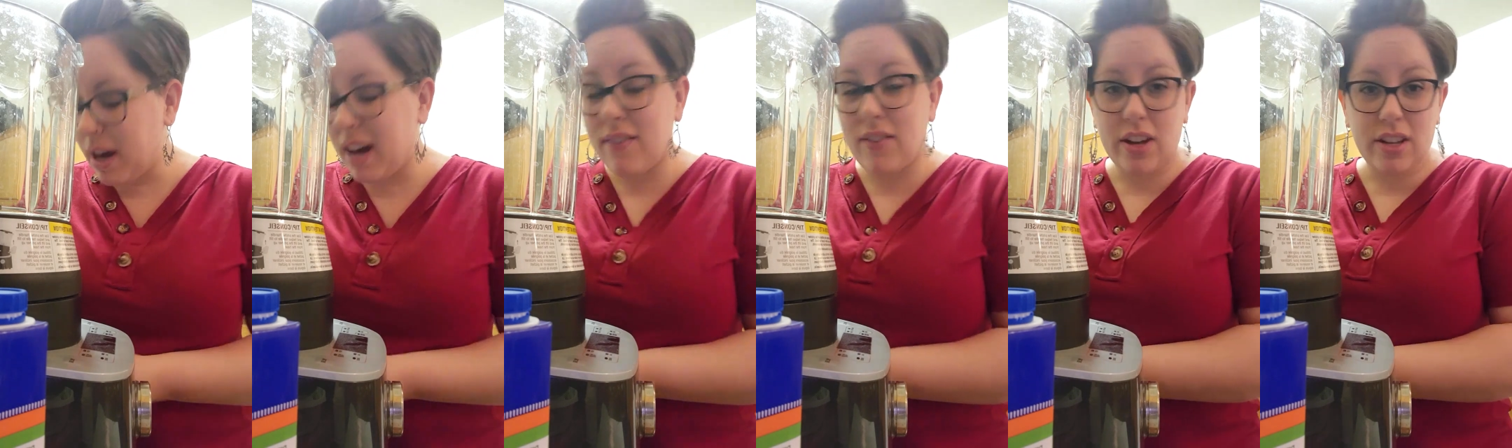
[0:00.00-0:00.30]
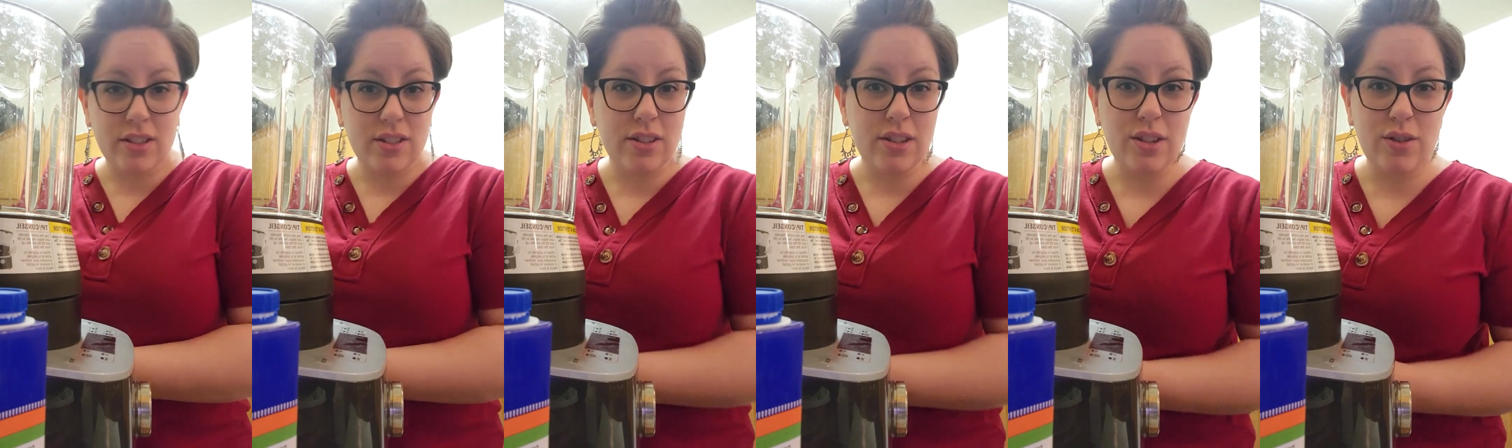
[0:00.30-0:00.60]
I've
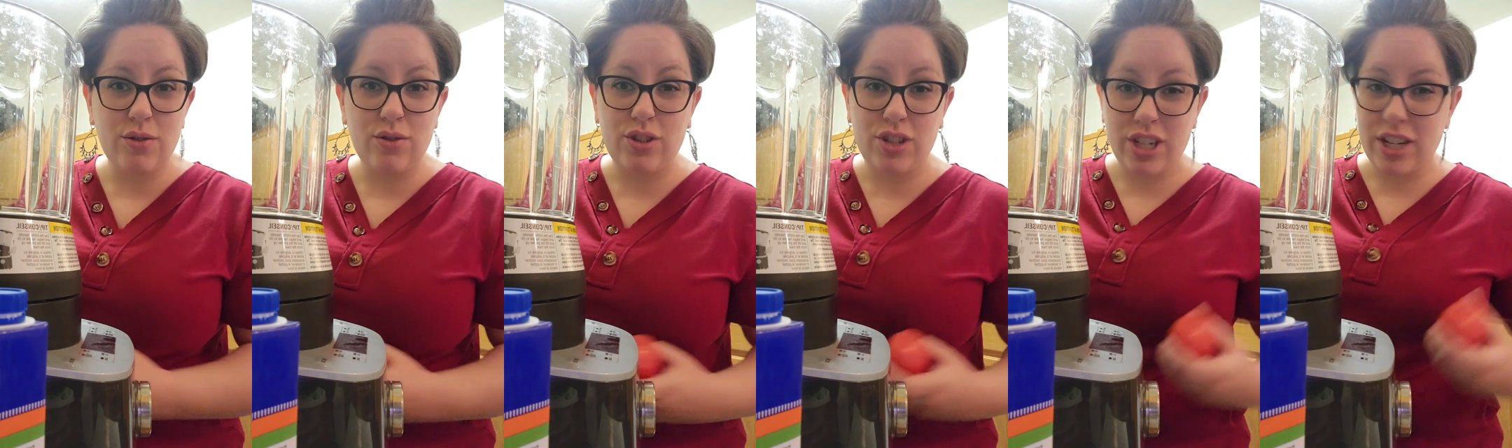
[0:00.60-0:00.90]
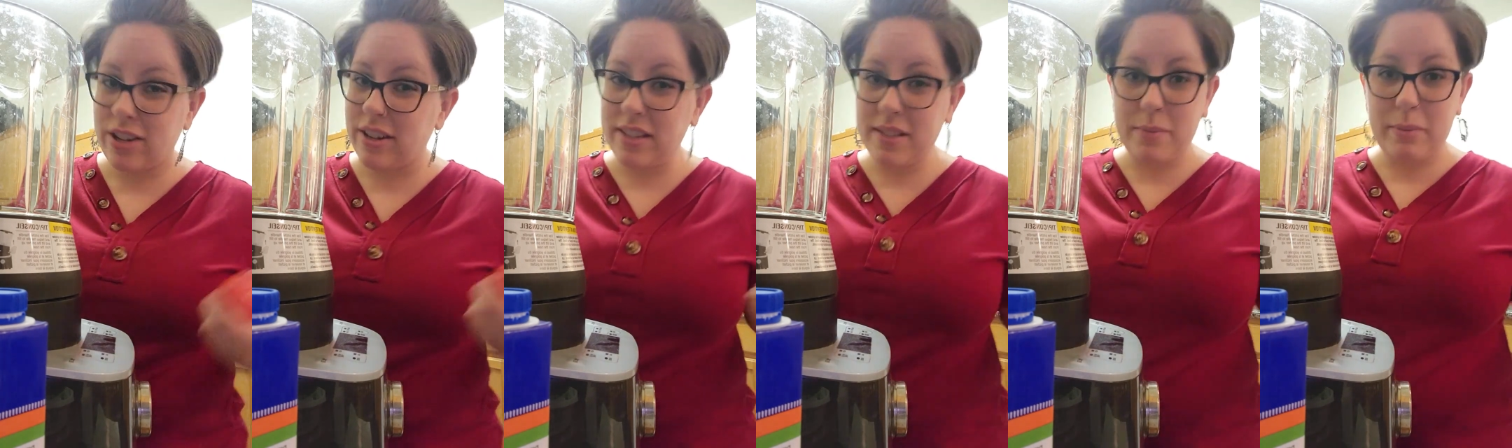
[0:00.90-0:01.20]
also used
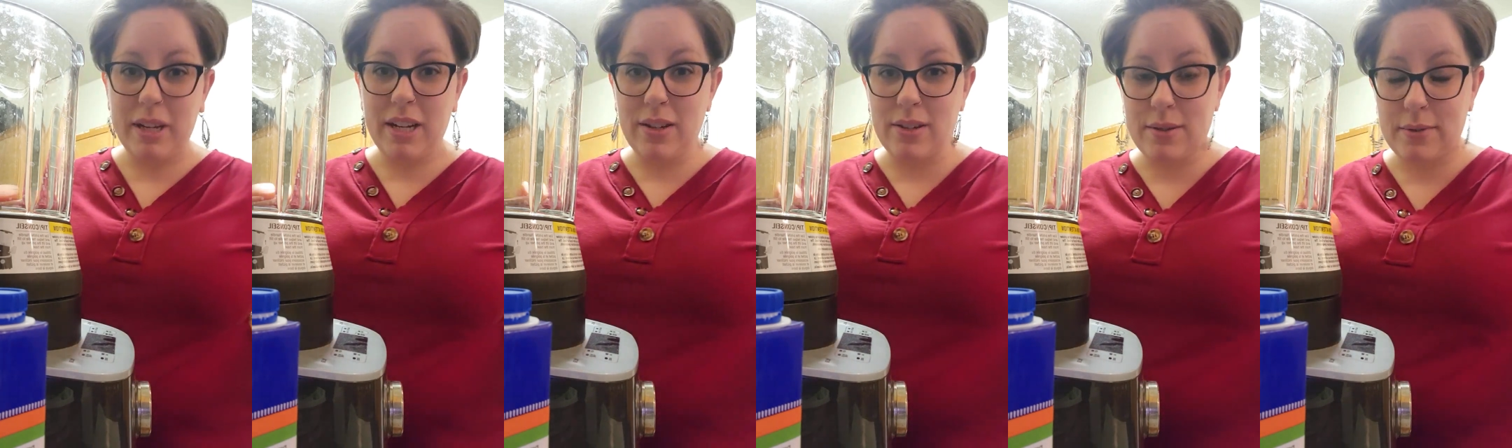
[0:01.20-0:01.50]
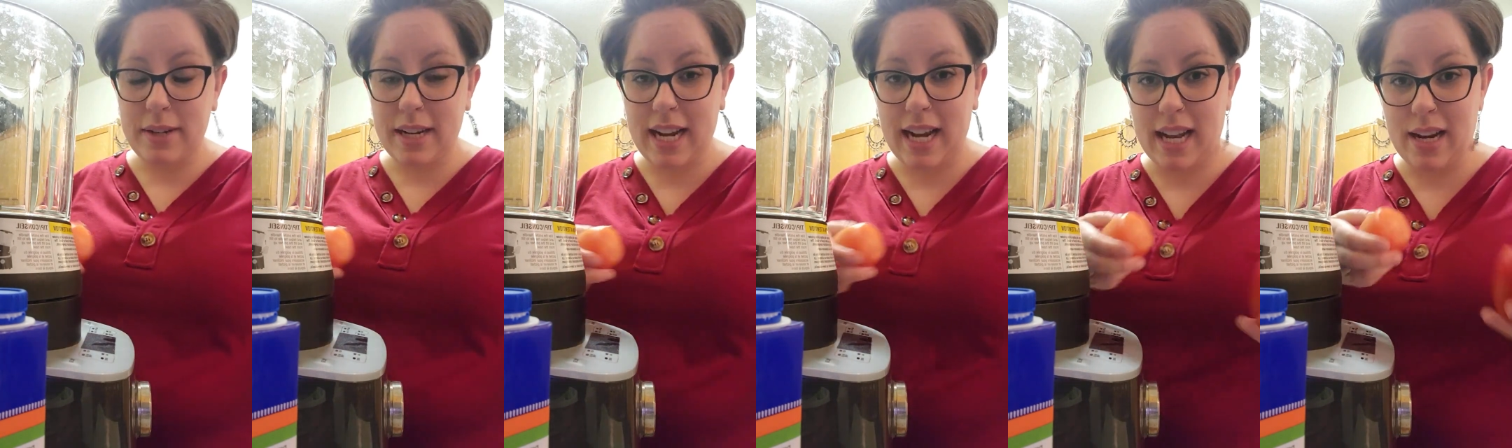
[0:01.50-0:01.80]
cherry tomatoes
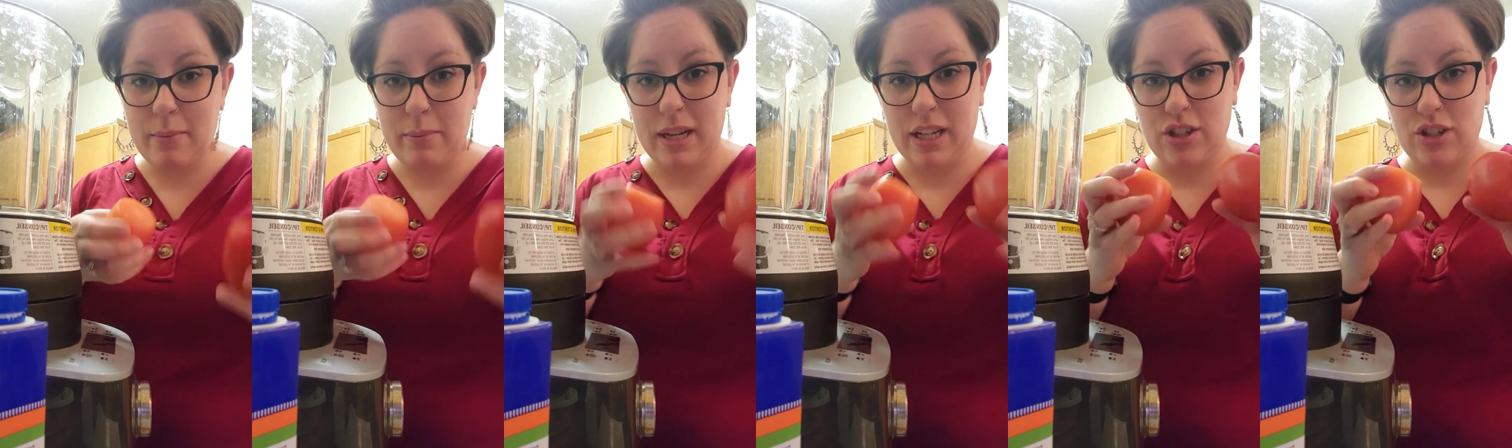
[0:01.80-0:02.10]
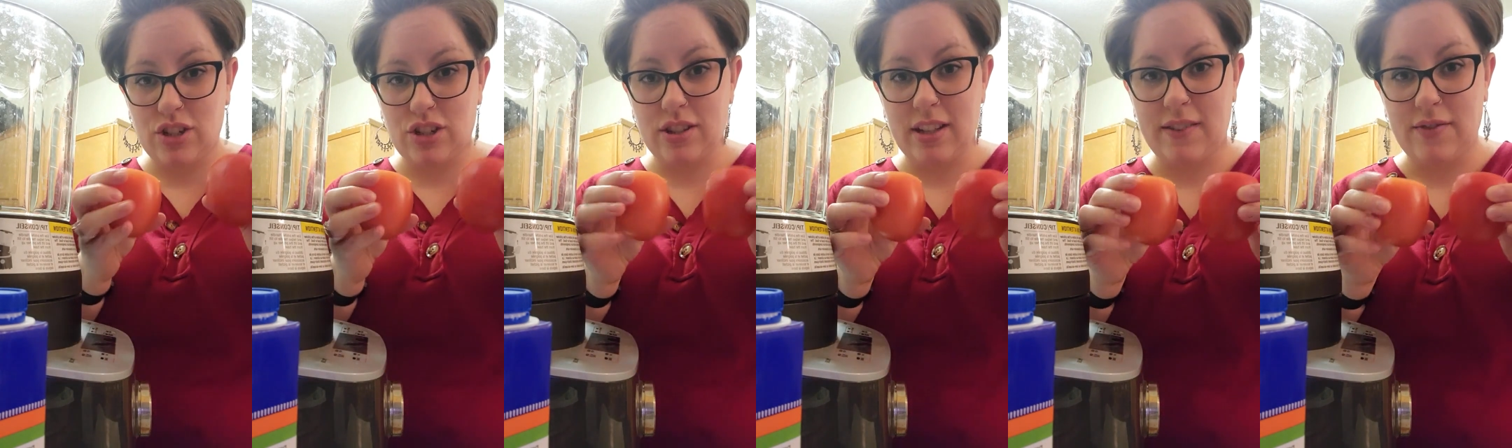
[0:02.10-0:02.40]
when I had a
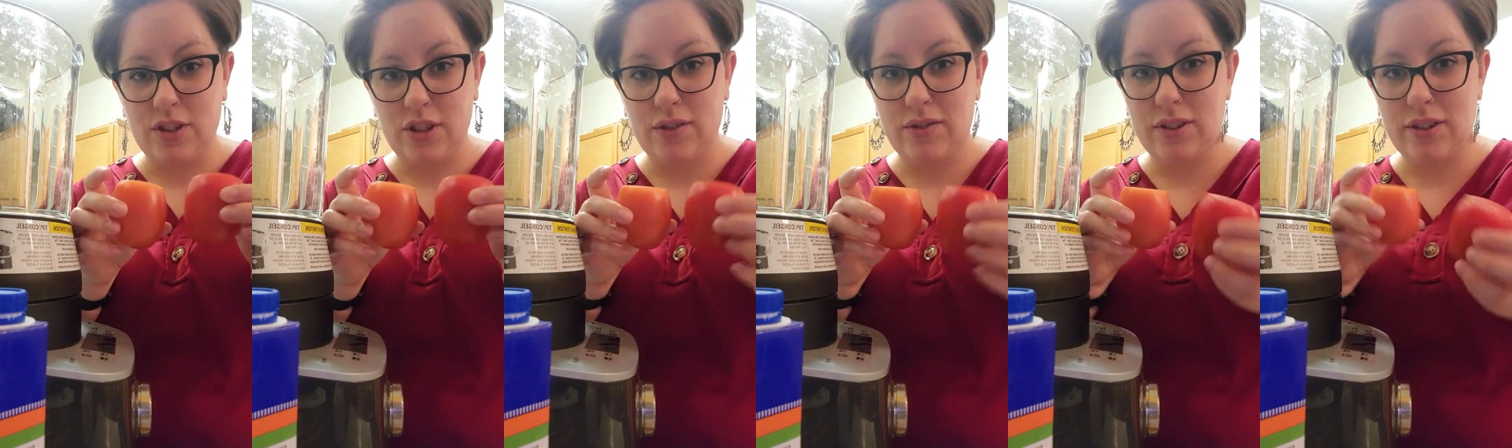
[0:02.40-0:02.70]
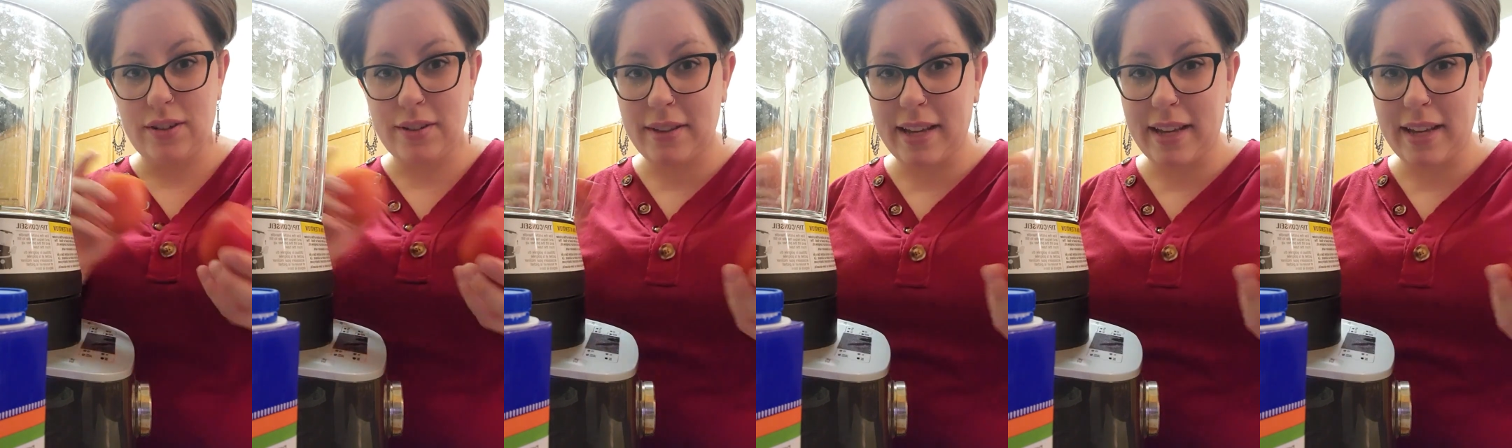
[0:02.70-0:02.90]
bunch left over.